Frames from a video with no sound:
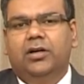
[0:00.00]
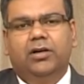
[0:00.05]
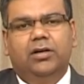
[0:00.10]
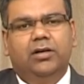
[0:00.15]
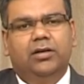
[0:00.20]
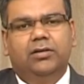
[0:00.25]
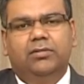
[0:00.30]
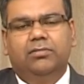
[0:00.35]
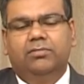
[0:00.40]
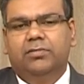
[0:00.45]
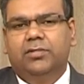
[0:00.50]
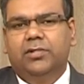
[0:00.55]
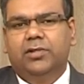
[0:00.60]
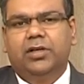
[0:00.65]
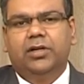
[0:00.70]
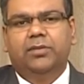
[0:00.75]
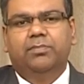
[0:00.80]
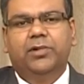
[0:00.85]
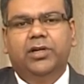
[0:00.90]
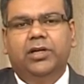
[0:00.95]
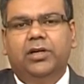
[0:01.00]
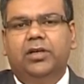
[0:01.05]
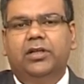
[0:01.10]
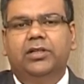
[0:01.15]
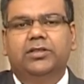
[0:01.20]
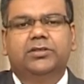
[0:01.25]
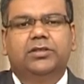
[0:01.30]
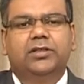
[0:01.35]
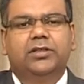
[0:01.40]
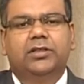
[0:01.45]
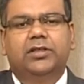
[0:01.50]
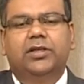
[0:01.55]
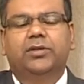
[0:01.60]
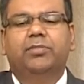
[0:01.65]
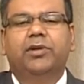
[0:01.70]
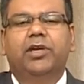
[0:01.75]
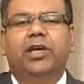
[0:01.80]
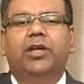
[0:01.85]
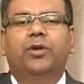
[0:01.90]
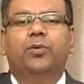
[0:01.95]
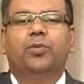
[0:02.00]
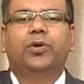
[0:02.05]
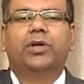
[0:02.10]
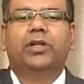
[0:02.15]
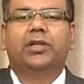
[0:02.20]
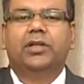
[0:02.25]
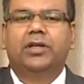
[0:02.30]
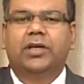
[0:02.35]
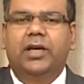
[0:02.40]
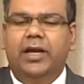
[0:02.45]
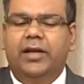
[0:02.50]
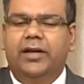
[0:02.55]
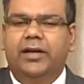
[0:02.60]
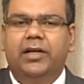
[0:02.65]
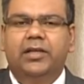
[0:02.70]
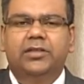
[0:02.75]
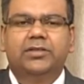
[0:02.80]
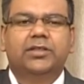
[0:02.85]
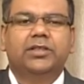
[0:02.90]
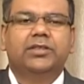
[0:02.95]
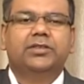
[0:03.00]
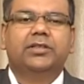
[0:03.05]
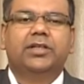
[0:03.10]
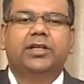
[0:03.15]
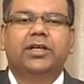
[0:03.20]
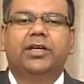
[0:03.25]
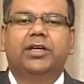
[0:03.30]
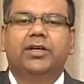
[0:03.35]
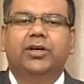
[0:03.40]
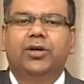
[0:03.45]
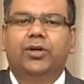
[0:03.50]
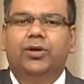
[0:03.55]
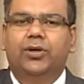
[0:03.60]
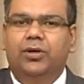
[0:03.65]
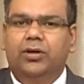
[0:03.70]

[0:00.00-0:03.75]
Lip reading: A big list can begin with cataract surgery